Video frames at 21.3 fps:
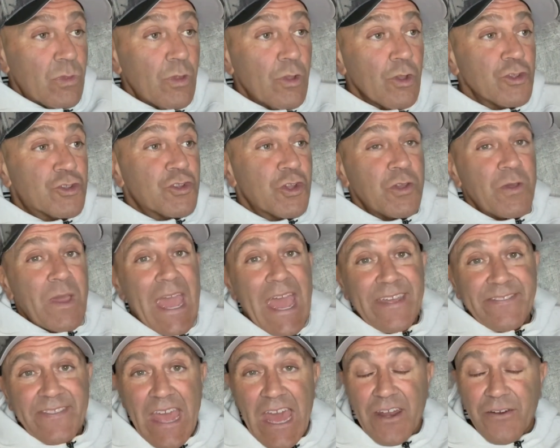So you
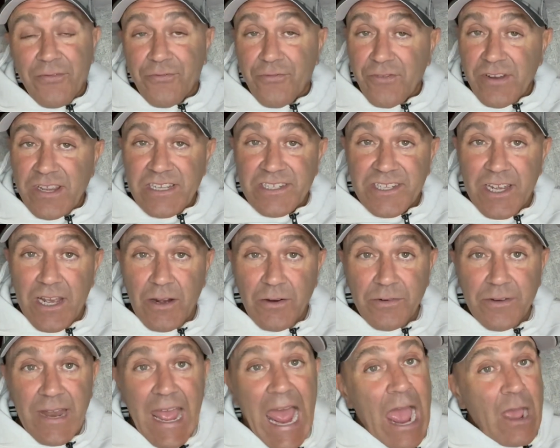had that, a freeze
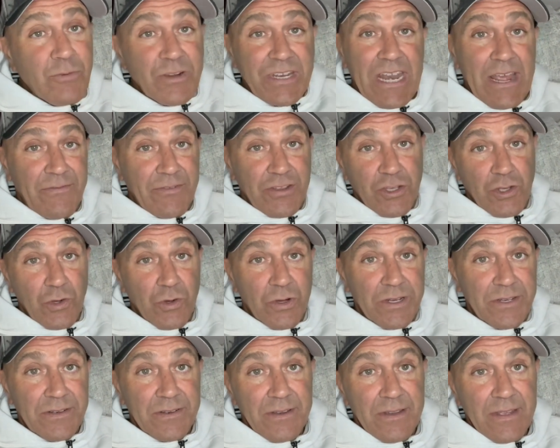out. I would never do
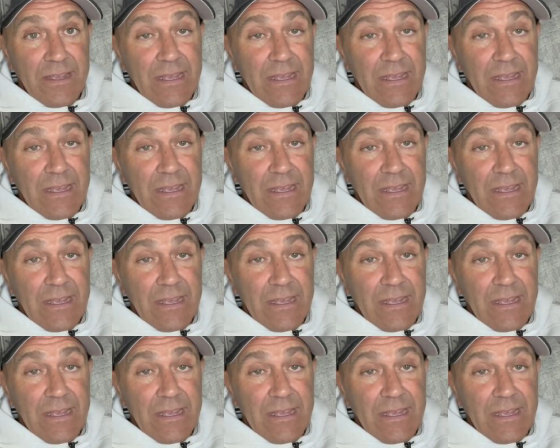it.